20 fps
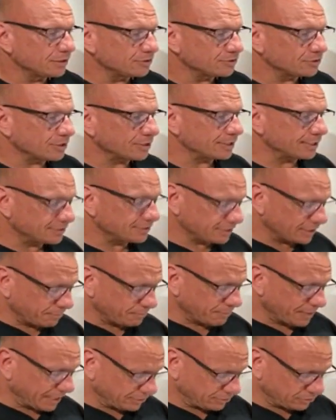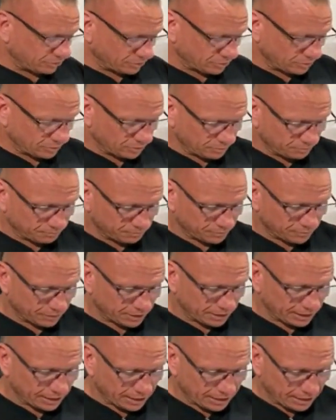So let's get back to
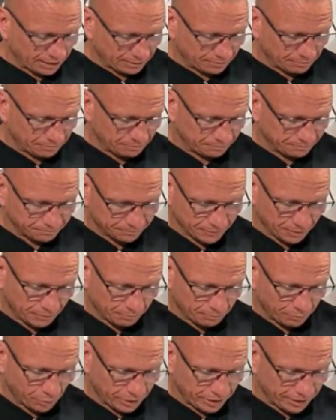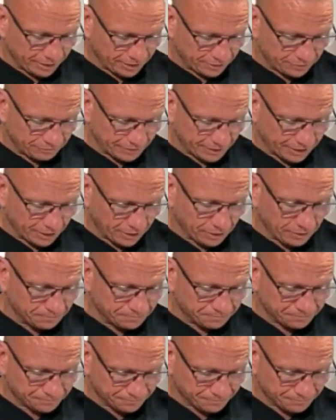the point of this video.